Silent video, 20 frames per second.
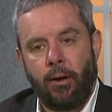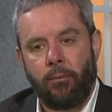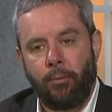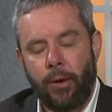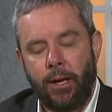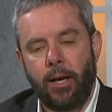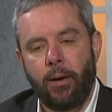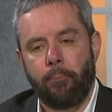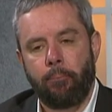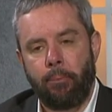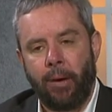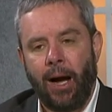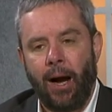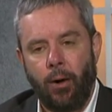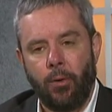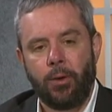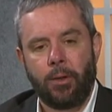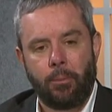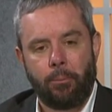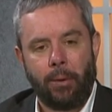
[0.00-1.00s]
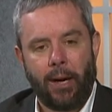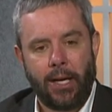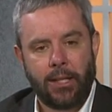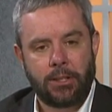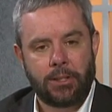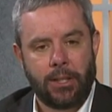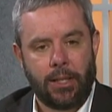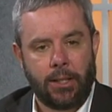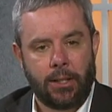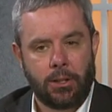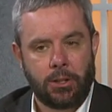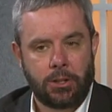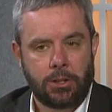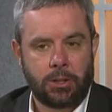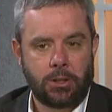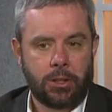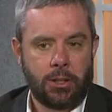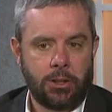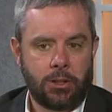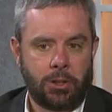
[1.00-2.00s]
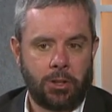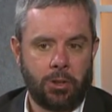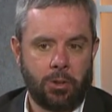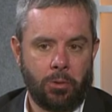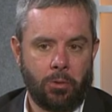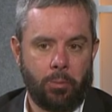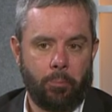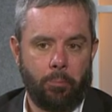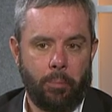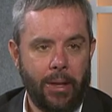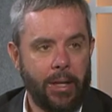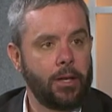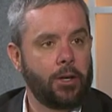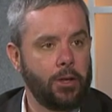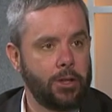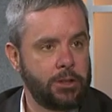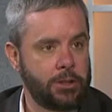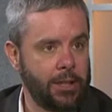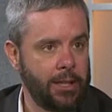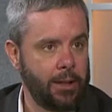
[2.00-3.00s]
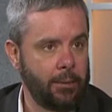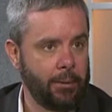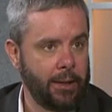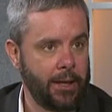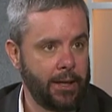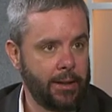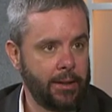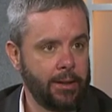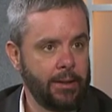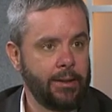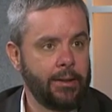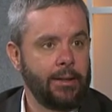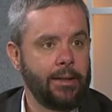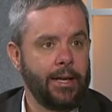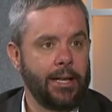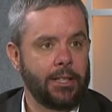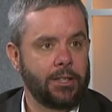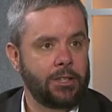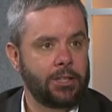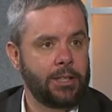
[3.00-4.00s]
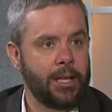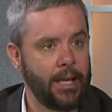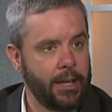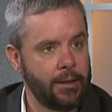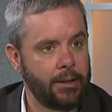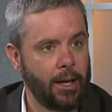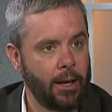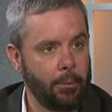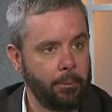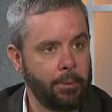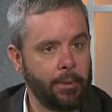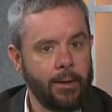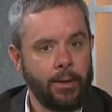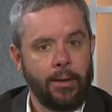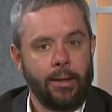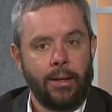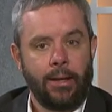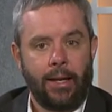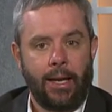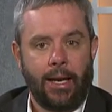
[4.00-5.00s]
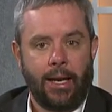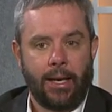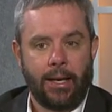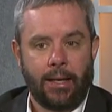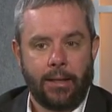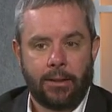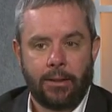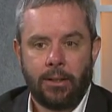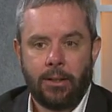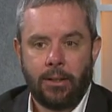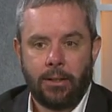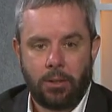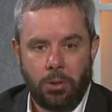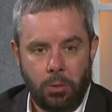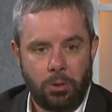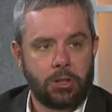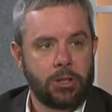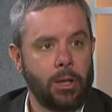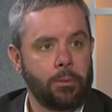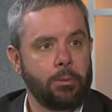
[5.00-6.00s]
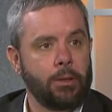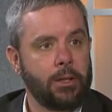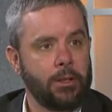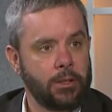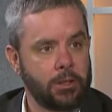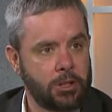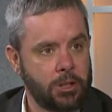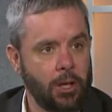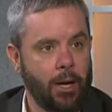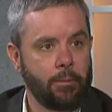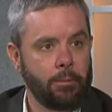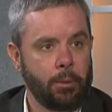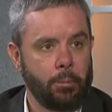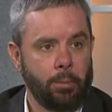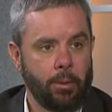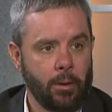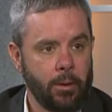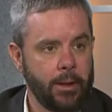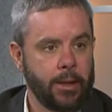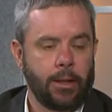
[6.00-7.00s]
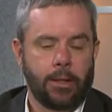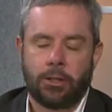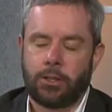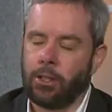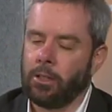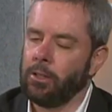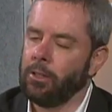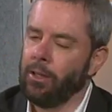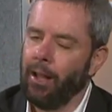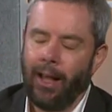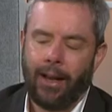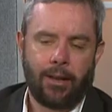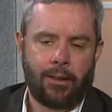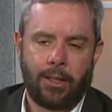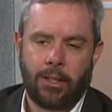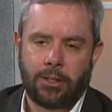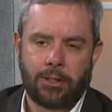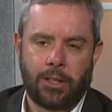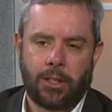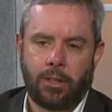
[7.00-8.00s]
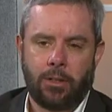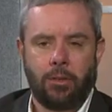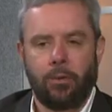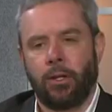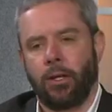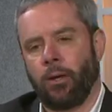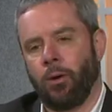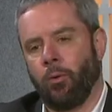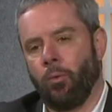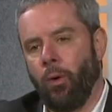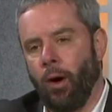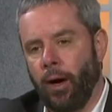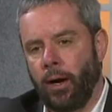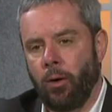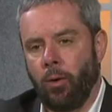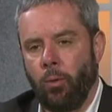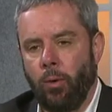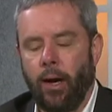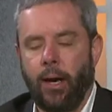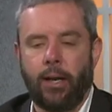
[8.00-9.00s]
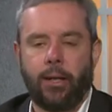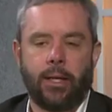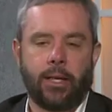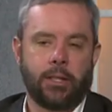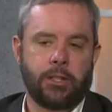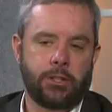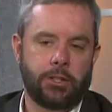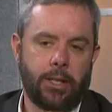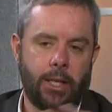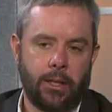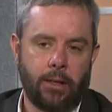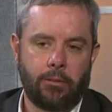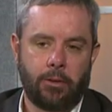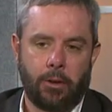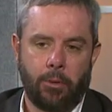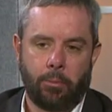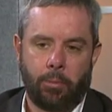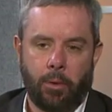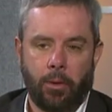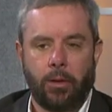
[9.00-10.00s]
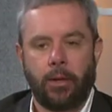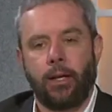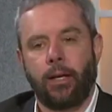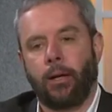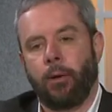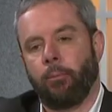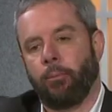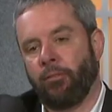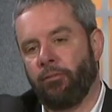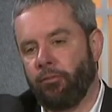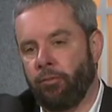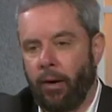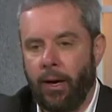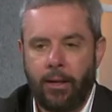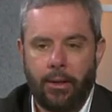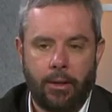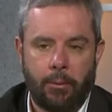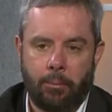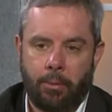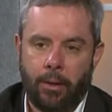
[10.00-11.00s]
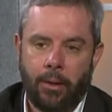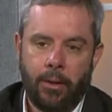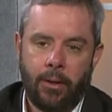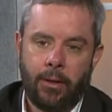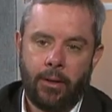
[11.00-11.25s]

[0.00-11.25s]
we can empower the bystanders to be a good teammate and stand up and do something to stop the bullying, and there's a lot of things they can do. They can walk away, they can stand up to the bullying, they can befriend them,